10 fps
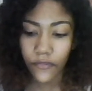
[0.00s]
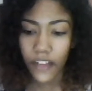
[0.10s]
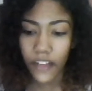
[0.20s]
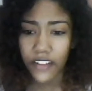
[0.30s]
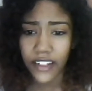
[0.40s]

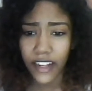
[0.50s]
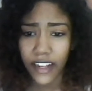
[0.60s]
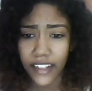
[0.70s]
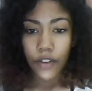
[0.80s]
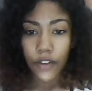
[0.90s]
So I'd
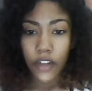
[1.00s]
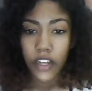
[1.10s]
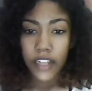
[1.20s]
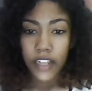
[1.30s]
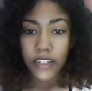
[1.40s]

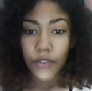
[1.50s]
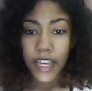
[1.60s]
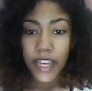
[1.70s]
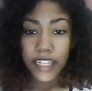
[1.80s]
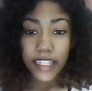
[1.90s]
like to
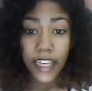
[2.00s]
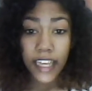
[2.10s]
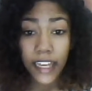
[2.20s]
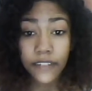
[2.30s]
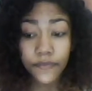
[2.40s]
end it
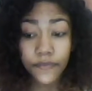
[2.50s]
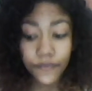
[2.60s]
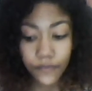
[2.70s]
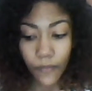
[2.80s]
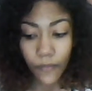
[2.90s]
here.
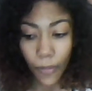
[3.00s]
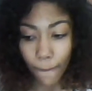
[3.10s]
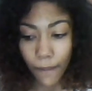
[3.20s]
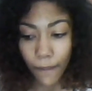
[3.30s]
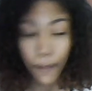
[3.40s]

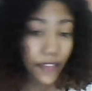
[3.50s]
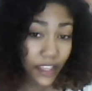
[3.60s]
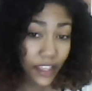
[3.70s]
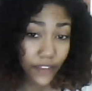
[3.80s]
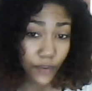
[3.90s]
But
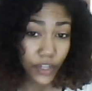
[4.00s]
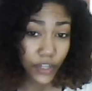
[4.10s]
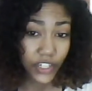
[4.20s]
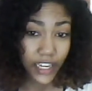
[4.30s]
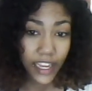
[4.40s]
thank you for
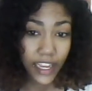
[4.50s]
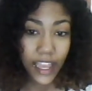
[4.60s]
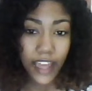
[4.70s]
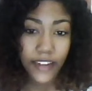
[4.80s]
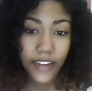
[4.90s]
watching,
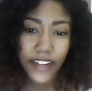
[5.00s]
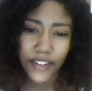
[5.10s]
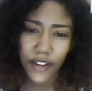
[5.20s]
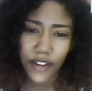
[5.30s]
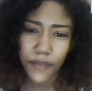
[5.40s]
and I
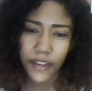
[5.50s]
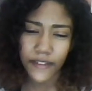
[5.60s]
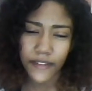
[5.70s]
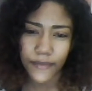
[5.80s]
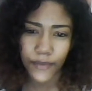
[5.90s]
do hope you
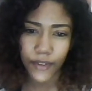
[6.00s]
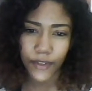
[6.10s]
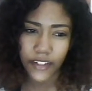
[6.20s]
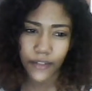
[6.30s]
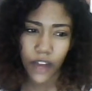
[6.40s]
give some thought
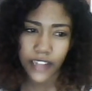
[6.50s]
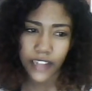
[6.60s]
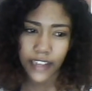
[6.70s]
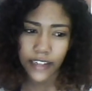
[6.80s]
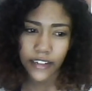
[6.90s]
into what I
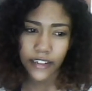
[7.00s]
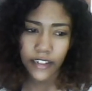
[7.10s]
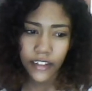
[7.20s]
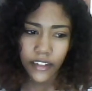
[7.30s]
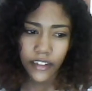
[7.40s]
said.
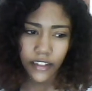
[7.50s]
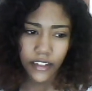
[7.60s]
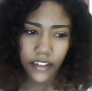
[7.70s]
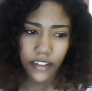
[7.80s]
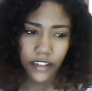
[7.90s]

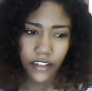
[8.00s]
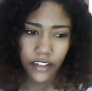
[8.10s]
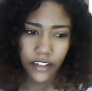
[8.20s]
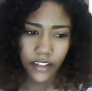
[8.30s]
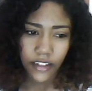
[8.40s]

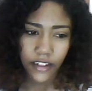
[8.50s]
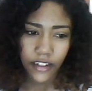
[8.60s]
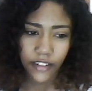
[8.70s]
You know.